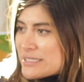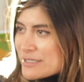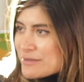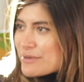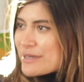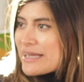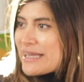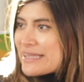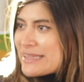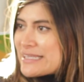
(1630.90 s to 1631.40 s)

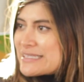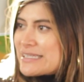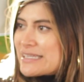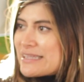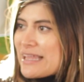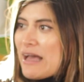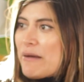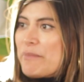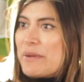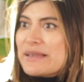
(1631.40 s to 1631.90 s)
right, things
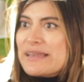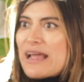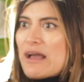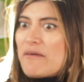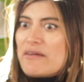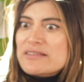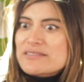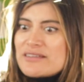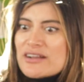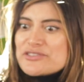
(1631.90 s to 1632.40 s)
like that. But
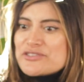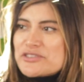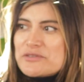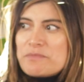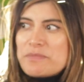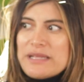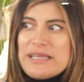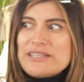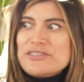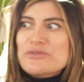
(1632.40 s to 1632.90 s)
now it's not
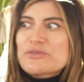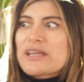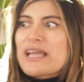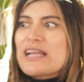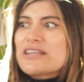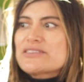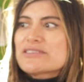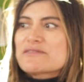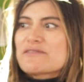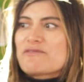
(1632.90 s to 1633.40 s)
just bleach. You
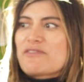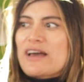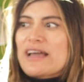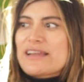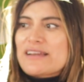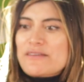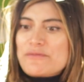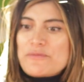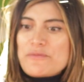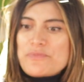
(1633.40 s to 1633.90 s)
can't just
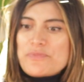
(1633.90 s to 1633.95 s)
find a